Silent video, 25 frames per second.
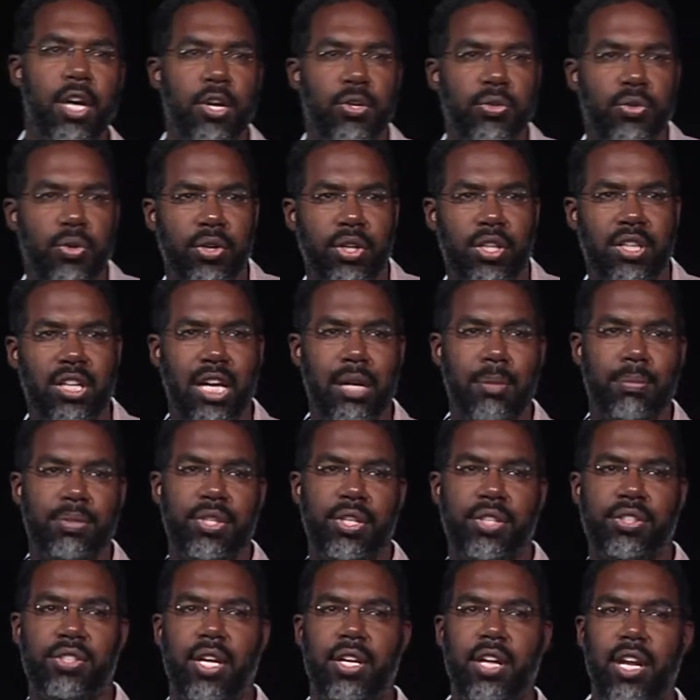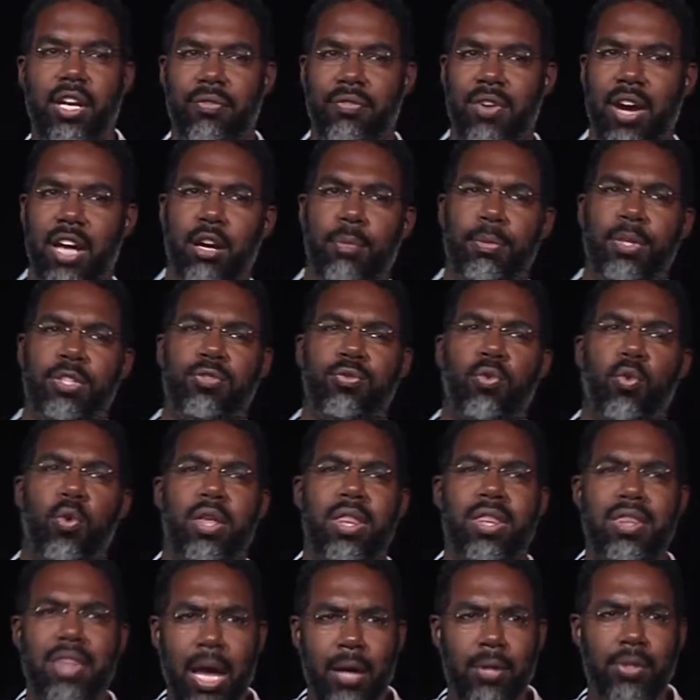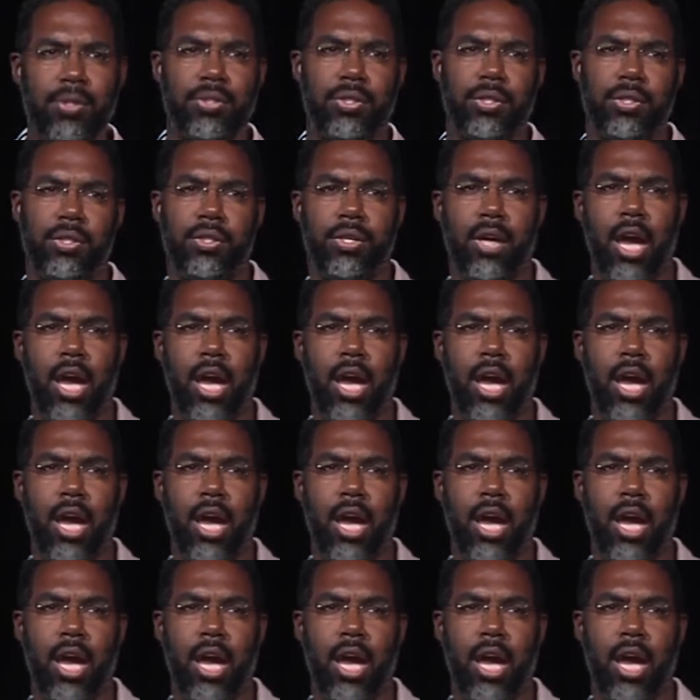Twitter claims that it's identified almost 4,000